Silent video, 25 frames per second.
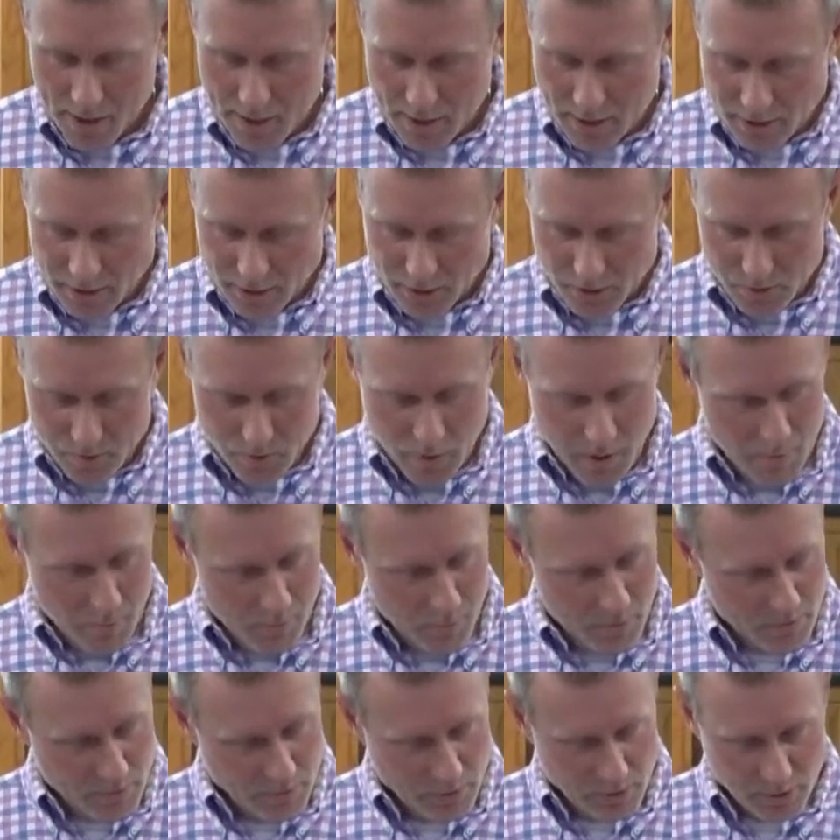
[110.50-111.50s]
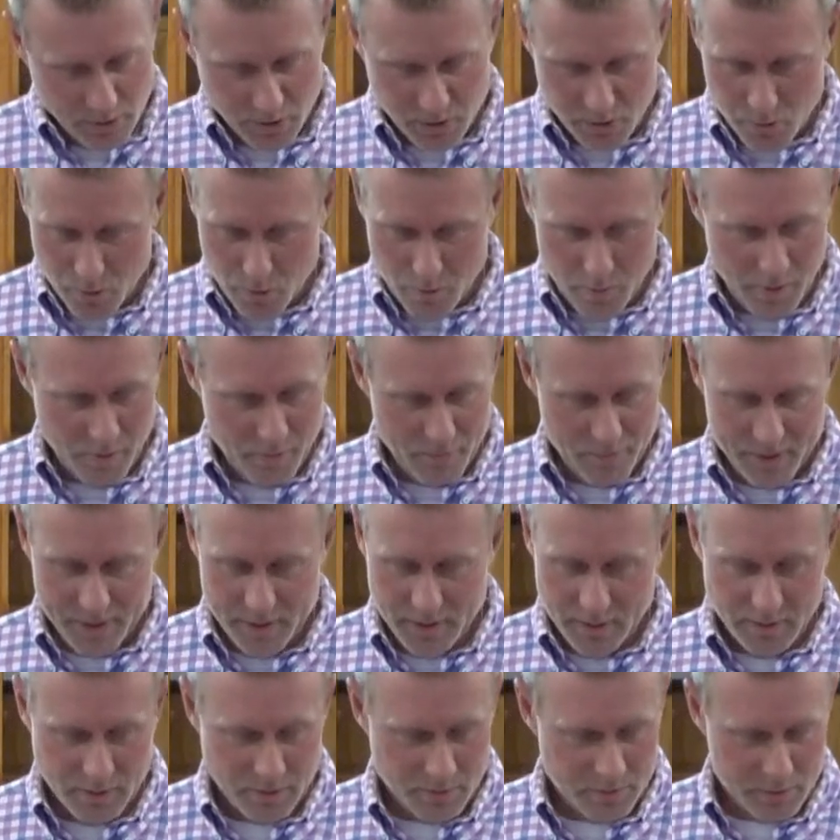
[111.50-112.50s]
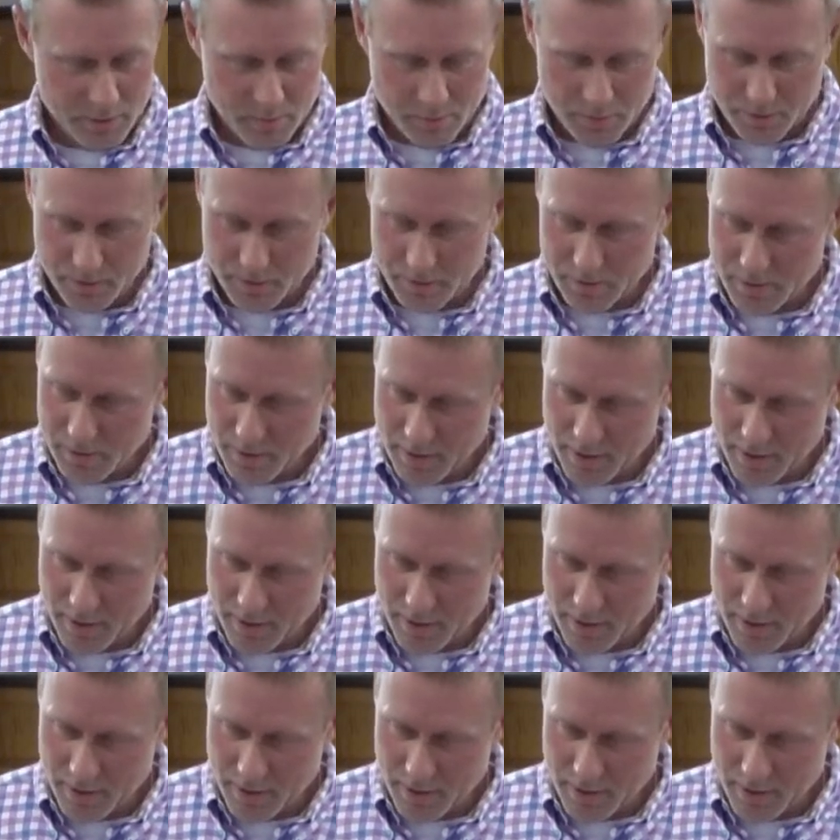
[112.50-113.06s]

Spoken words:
So I'm going to just start by reading the scripture.